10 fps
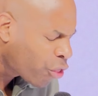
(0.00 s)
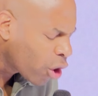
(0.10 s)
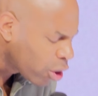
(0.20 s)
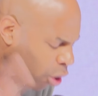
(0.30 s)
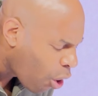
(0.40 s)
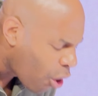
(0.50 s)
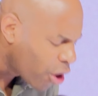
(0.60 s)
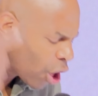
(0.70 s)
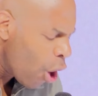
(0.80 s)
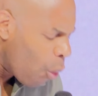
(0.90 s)
The
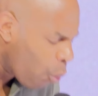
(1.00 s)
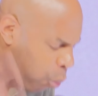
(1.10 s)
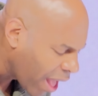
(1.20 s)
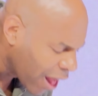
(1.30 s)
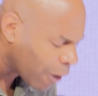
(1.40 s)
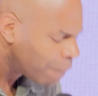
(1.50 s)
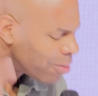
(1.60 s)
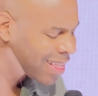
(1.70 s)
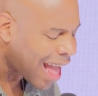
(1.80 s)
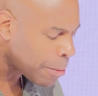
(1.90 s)
Lord will,
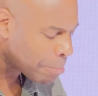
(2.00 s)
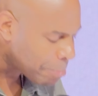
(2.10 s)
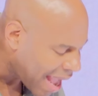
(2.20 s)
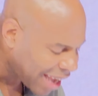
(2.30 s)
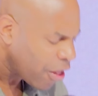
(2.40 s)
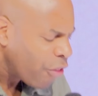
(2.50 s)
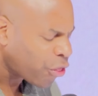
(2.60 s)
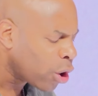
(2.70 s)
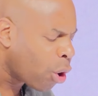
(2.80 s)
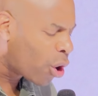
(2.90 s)
not might,
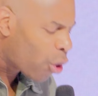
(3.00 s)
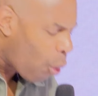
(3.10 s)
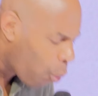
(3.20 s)
the Lord